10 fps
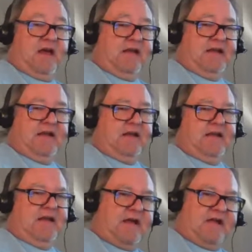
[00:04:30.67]
got a
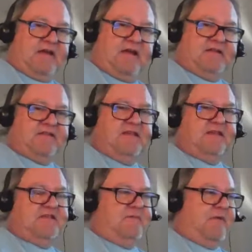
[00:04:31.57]
lot of nice
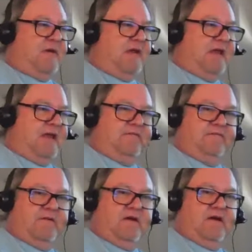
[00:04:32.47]
things about my
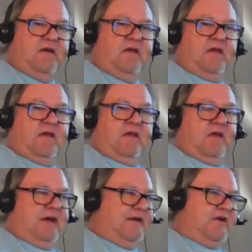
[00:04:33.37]
life.
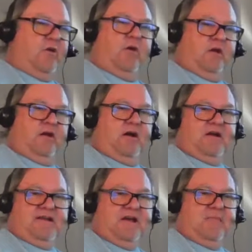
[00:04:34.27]
I could go on
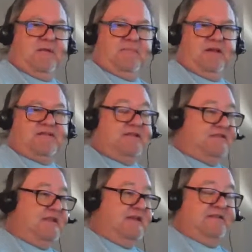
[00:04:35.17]
and count my
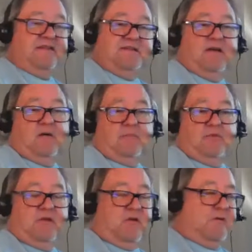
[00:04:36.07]
blessings. That does help.
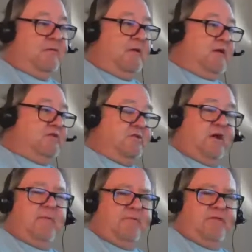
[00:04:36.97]
So
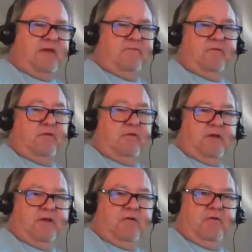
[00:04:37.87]
I am thankful,
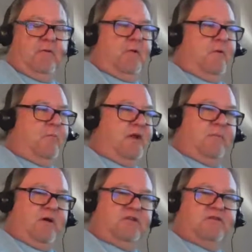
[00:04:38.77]
but
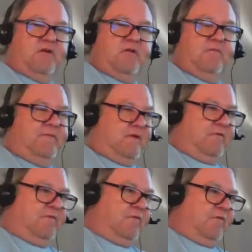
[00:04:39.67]
I'm also
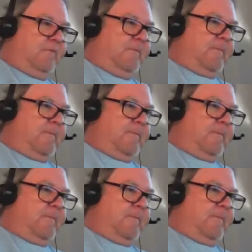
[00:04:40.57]
fearful,